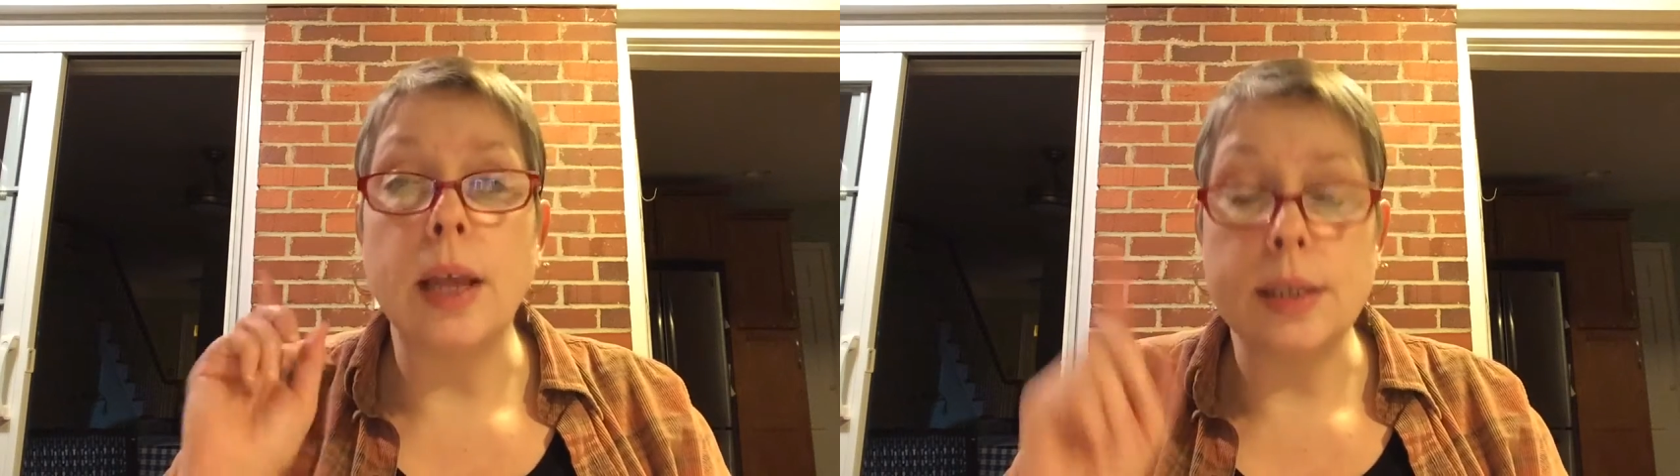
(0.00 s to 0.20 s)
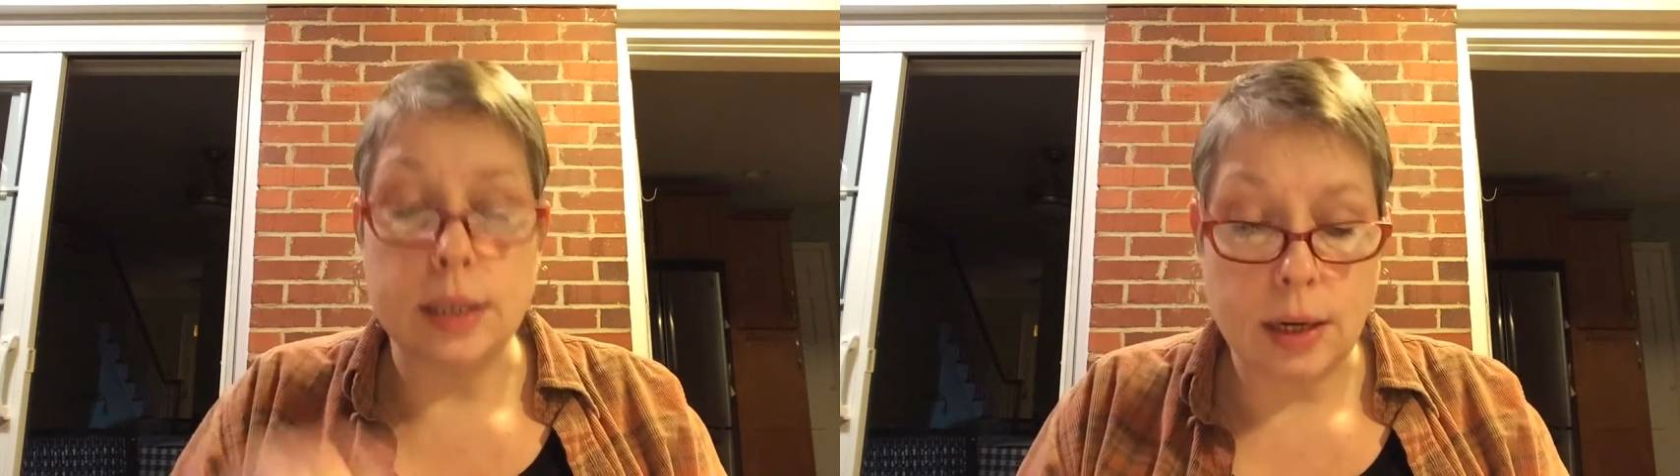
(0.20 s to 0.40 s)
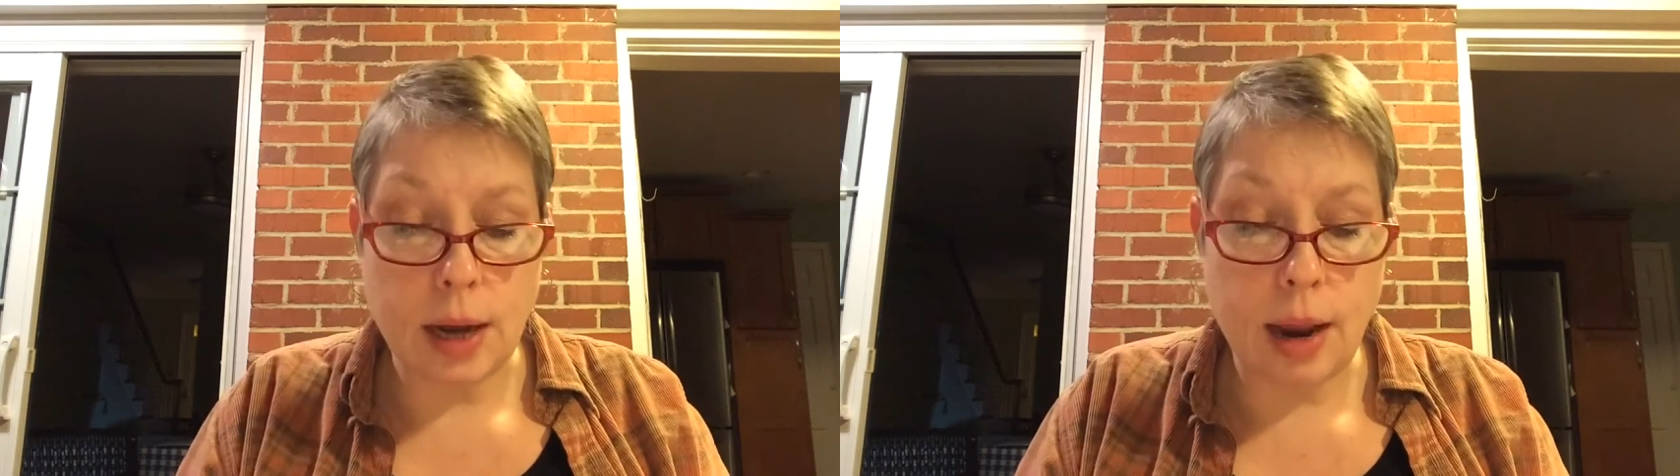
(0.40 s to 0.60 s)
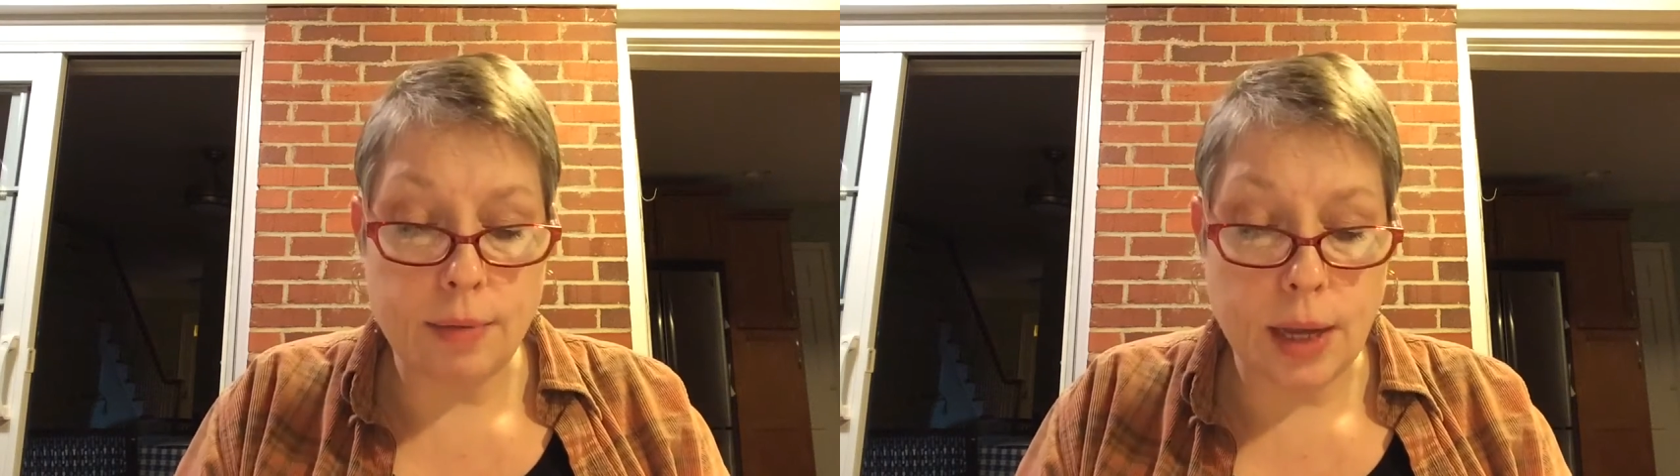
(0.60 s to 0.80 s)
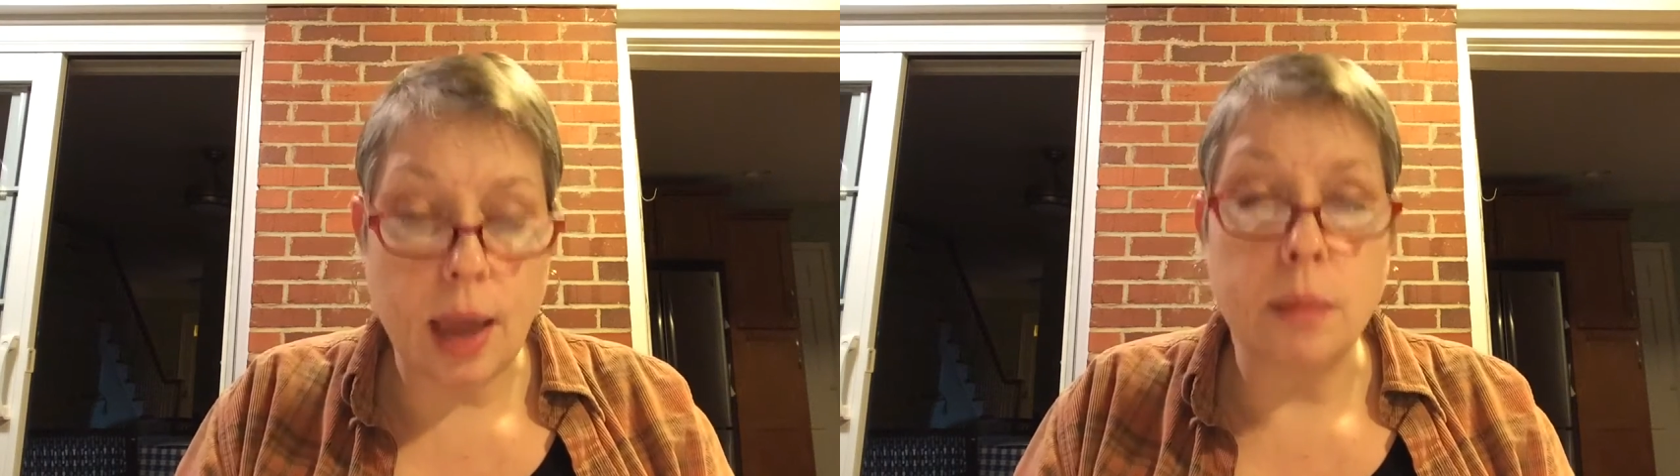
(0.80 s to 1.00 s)
That's it. I
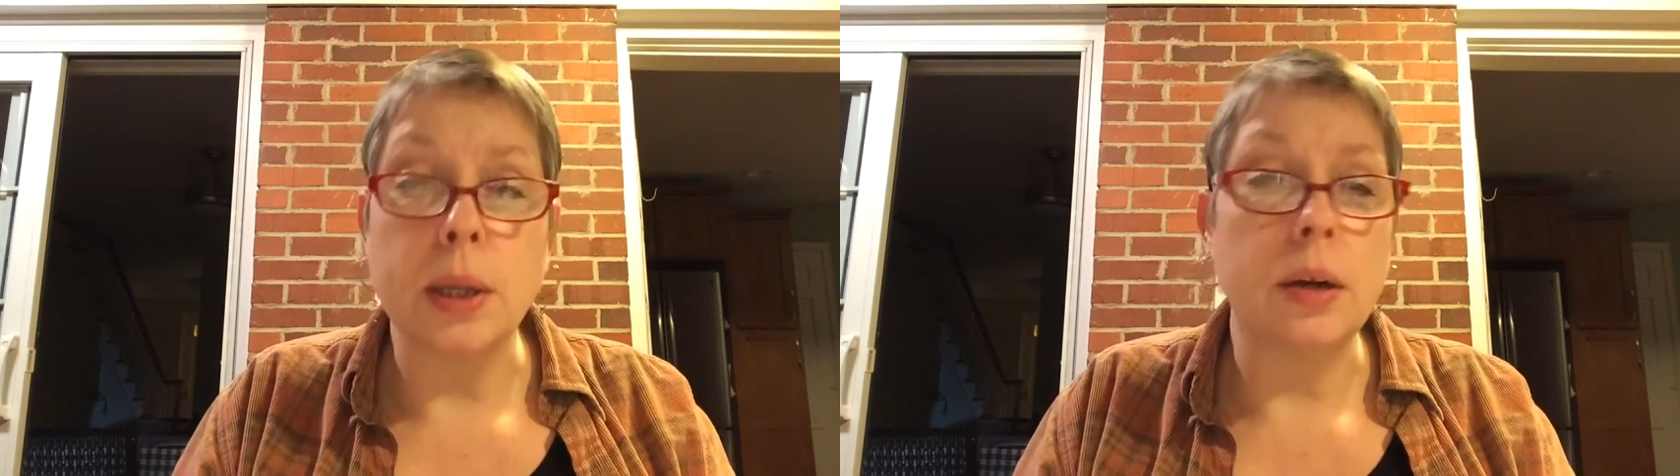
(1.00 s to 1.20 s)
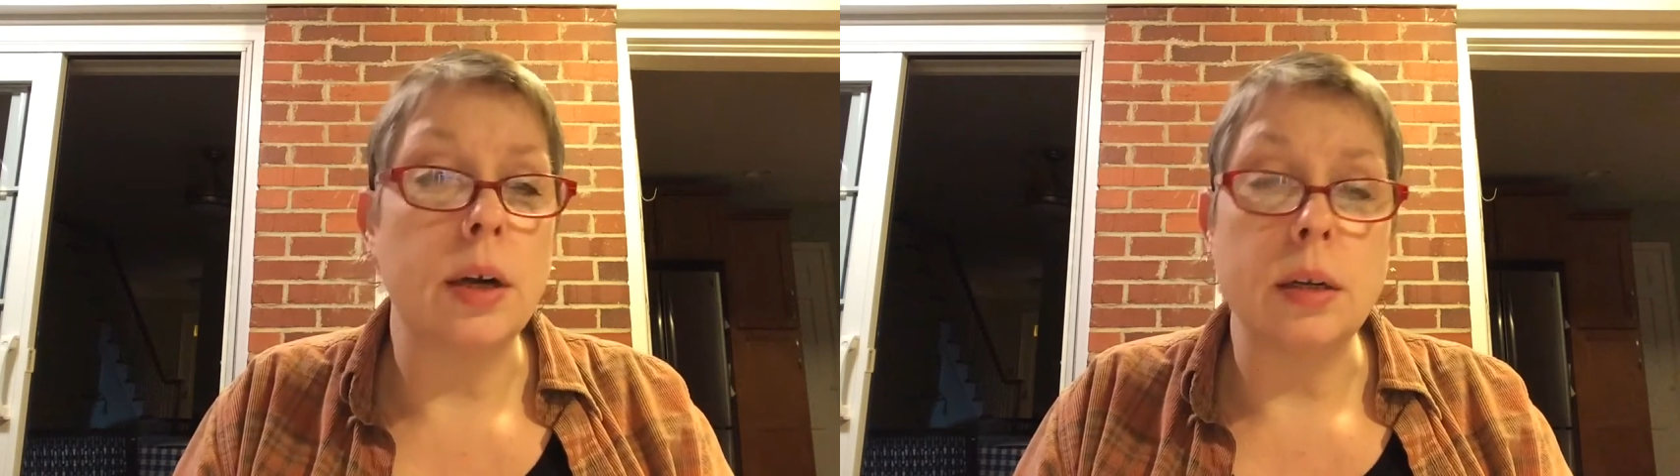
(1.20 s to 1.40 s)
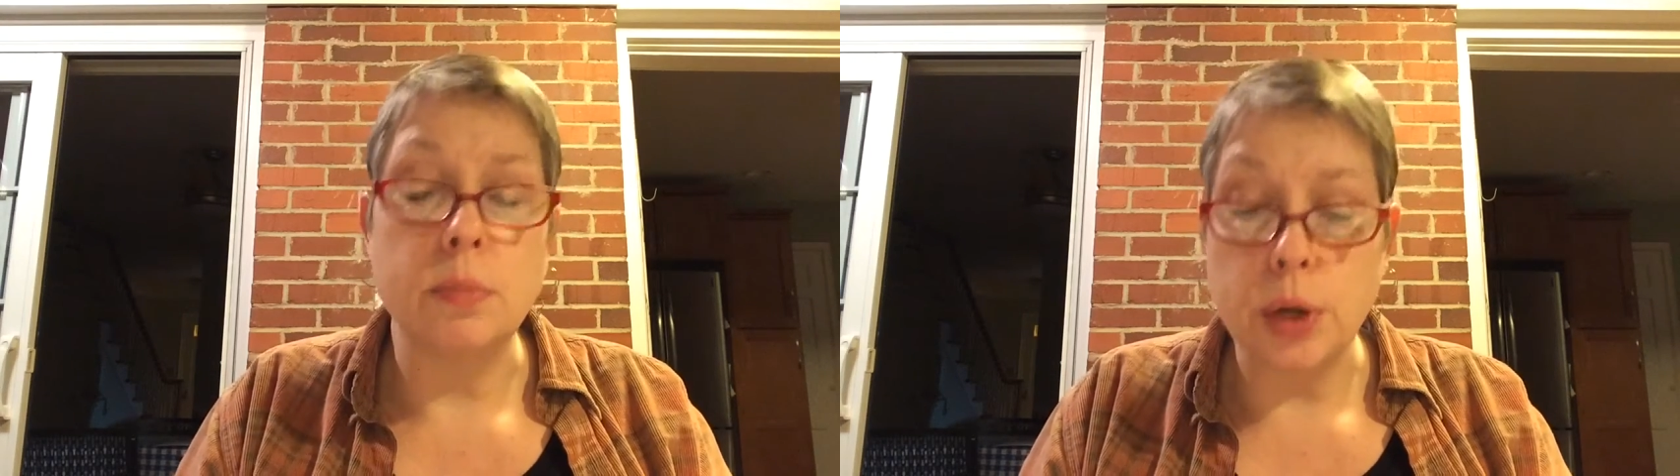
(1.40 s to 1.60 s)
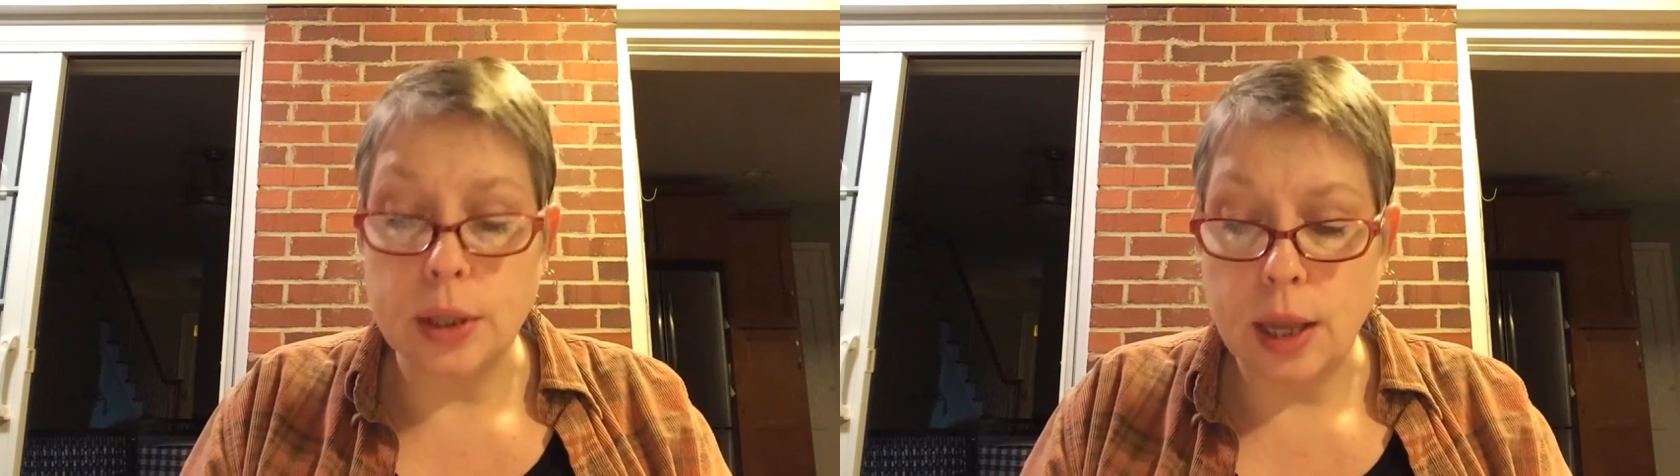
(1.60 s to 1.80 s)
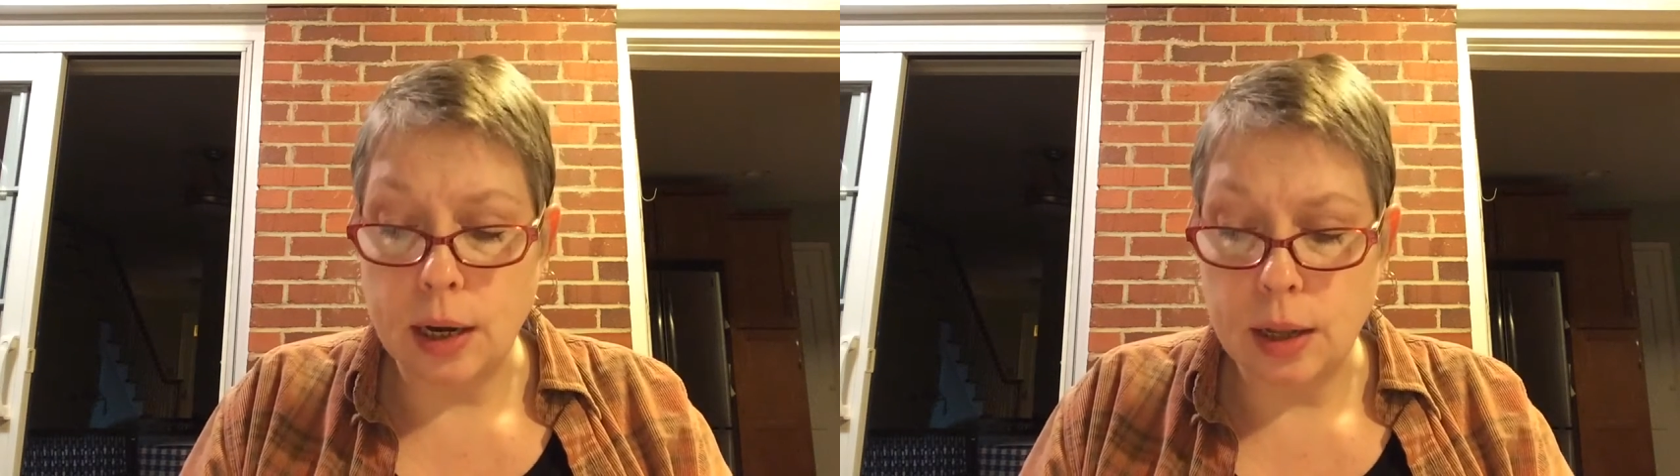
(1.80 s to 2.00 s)
have the Caterpillar. I didn't bring
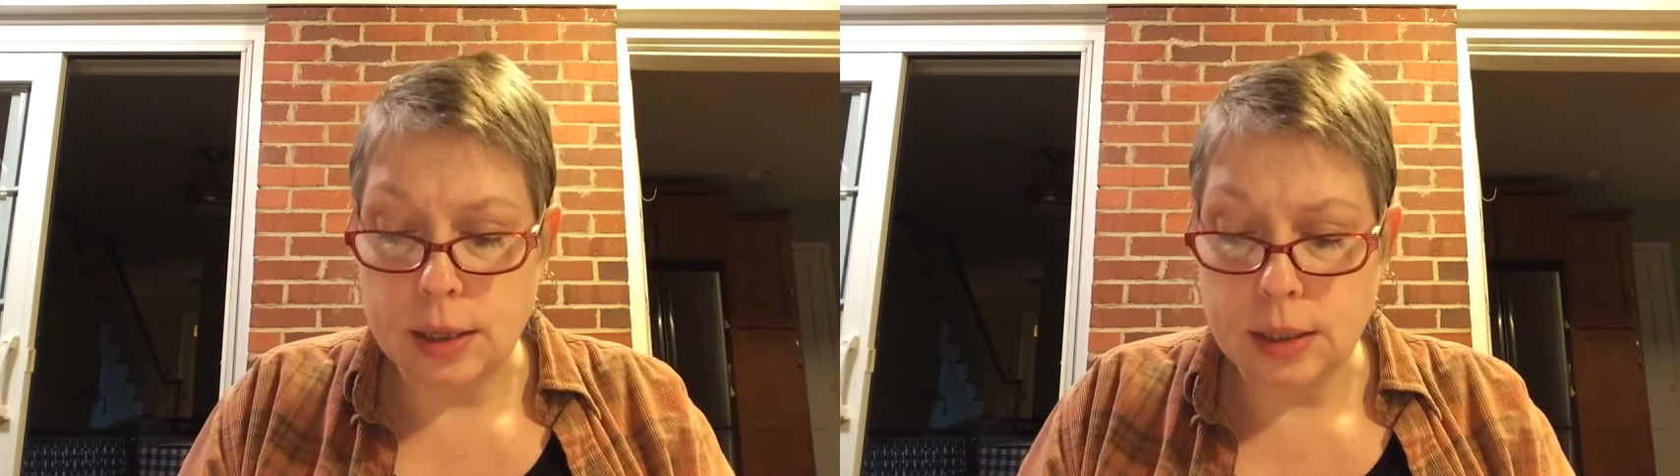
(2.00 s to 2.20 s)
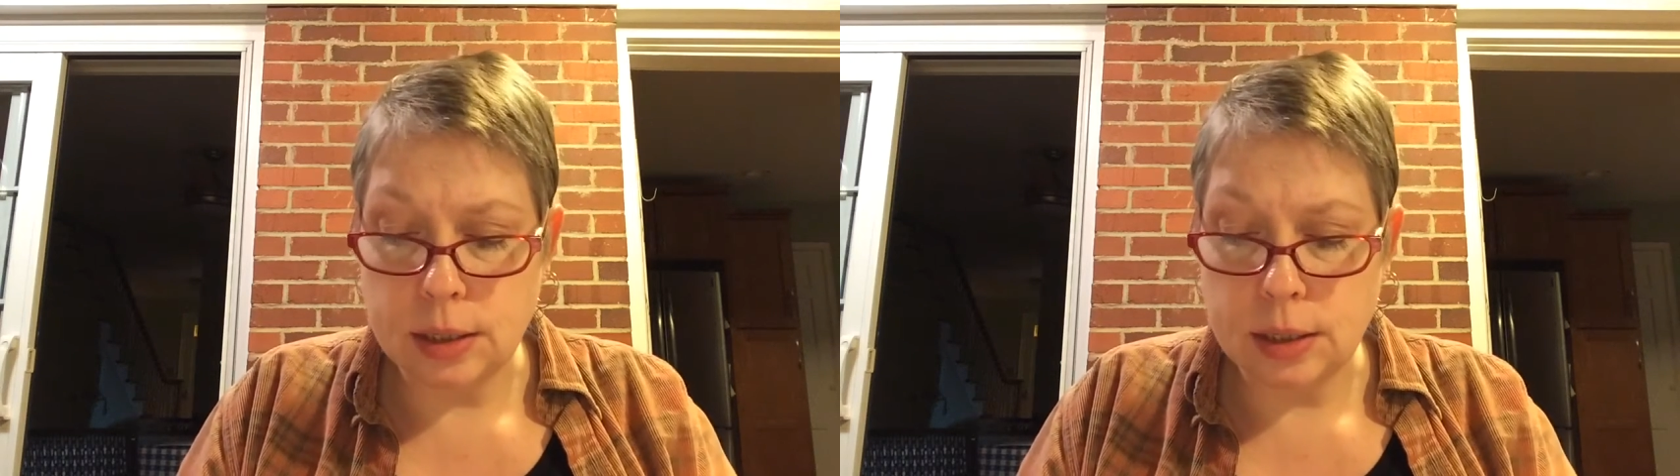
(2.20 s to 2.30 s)
that in.